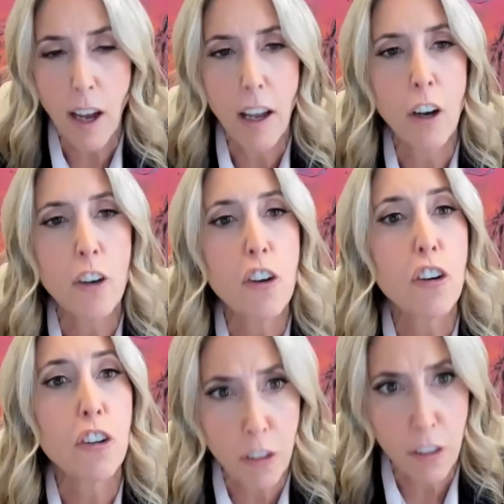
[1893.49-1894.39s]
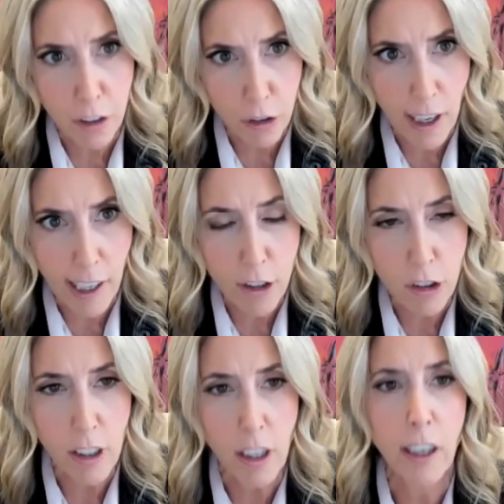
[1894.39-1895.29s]
I understood their
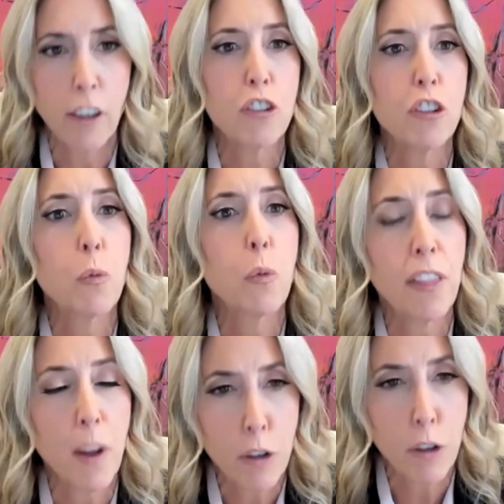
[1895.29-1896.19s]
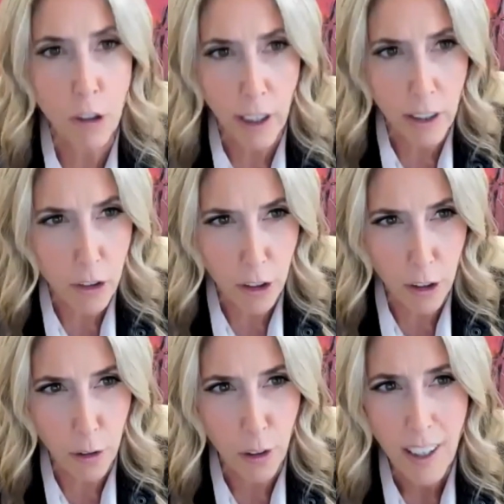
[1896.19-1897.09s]
strategy. I understood what they were trying to
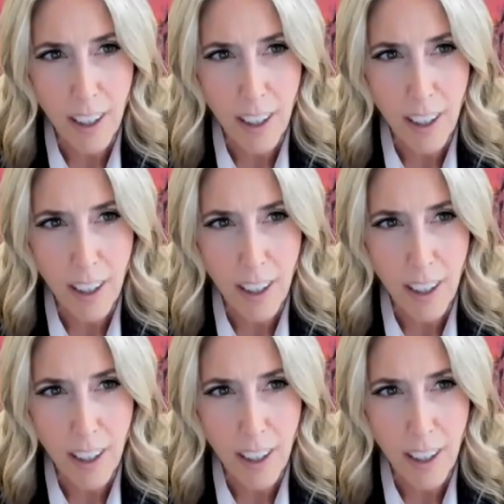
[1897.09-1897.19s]
do.